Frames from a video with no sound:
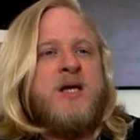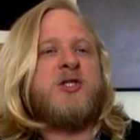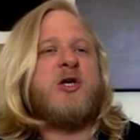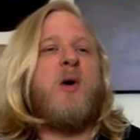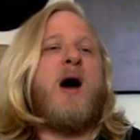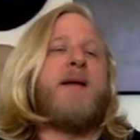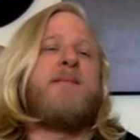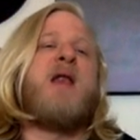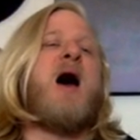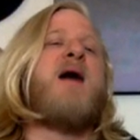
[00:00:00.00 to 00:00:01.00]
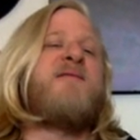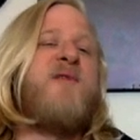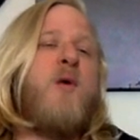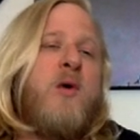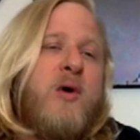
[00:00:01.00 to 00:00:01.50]
So I am not
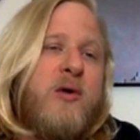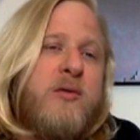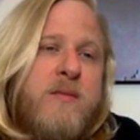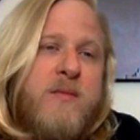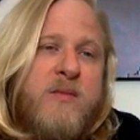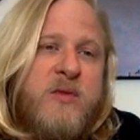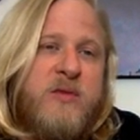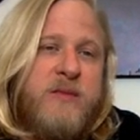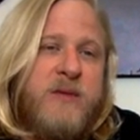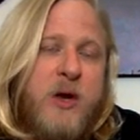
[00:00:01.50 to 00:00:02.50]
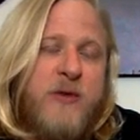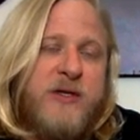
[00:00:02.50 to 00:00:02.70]
for the